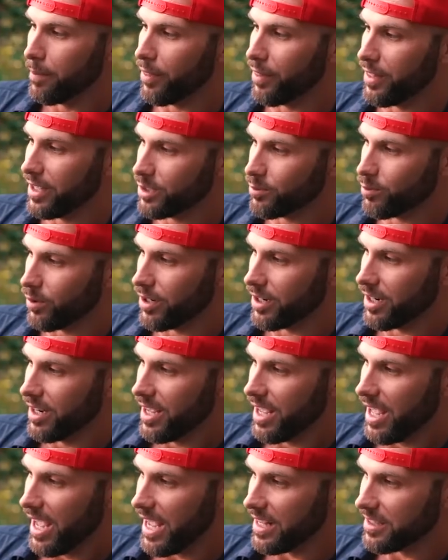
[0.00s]
but this one
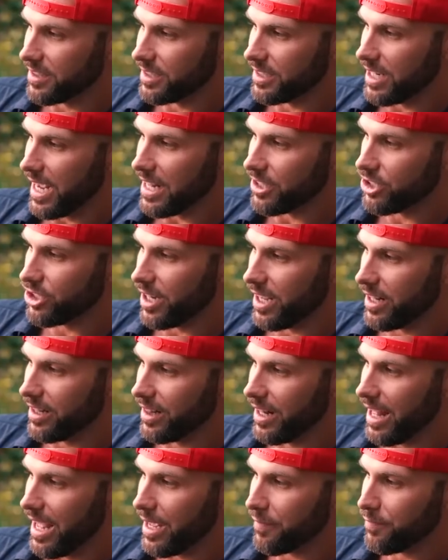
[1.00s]
has touch and
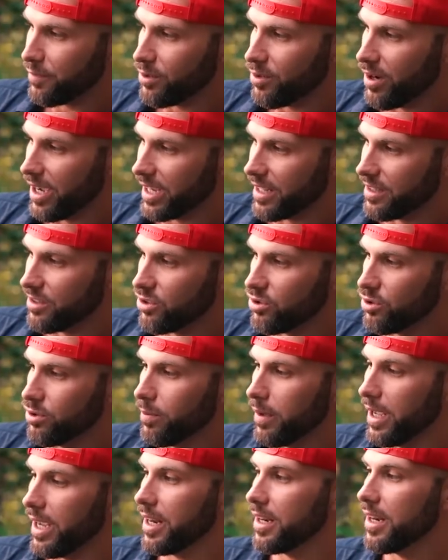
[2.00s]
live view. I can
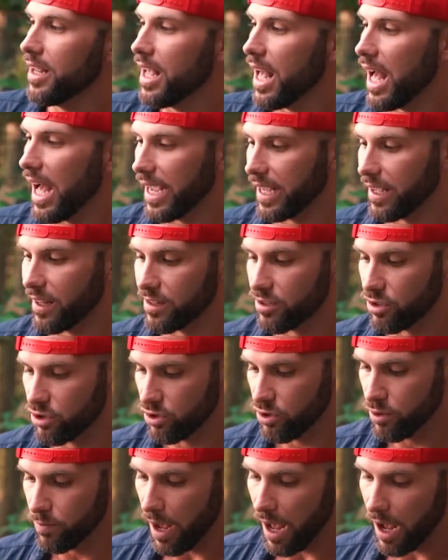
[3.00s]
zoom in, I can
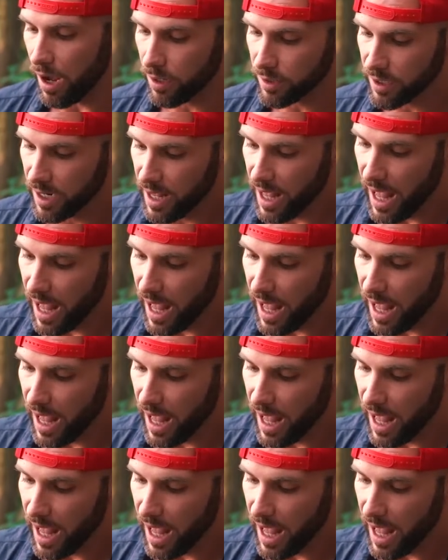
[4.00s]
zoom out,